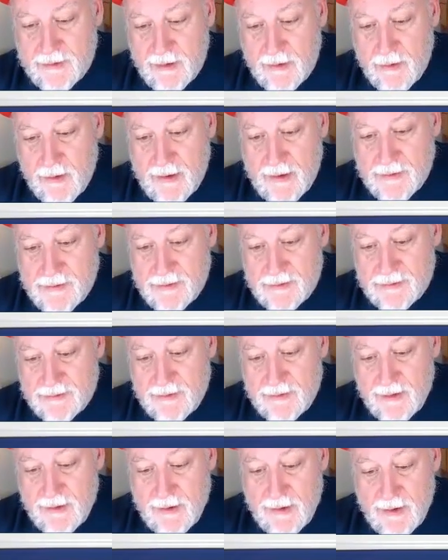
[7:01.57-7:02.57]
and our
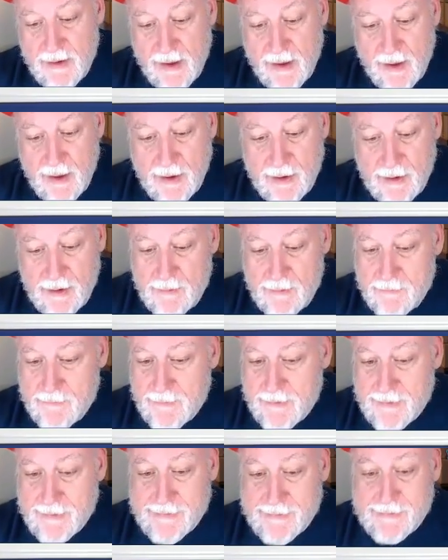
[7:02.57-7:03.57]
edges, I
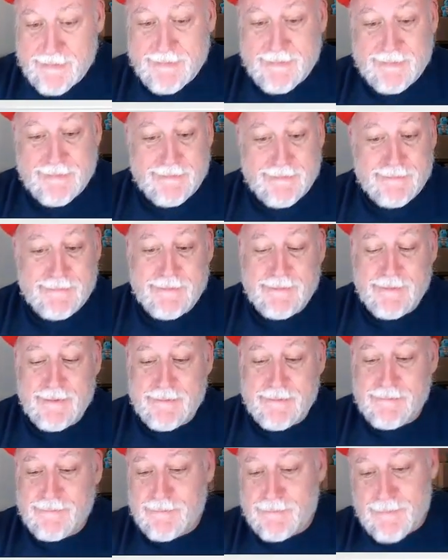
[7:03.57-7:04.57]

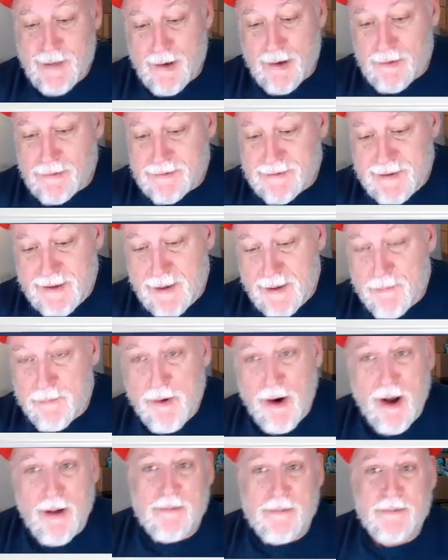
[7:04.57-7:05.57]
don't see any
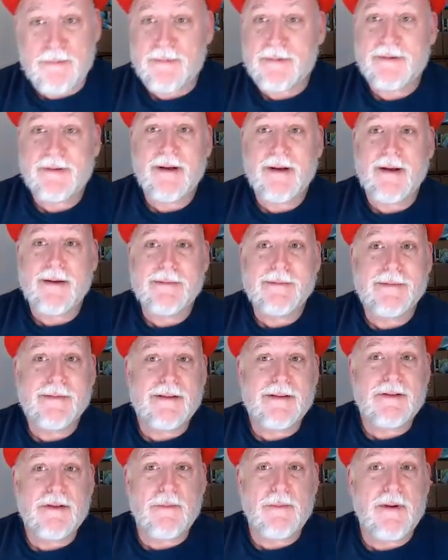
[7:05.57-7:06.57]
problems.
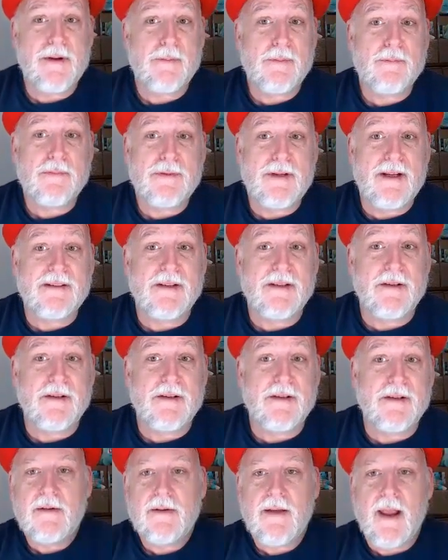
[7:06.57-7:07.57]
This should be a decent
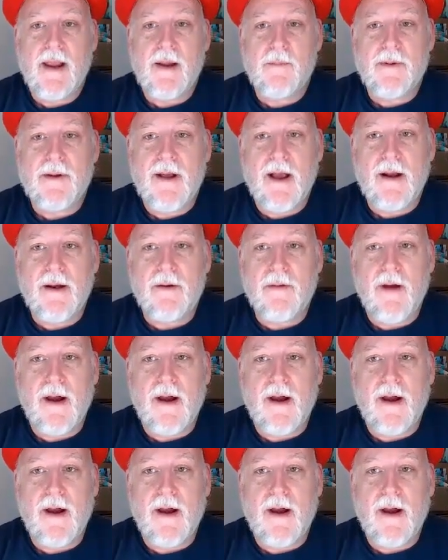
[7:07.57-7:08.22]
grade. And we got a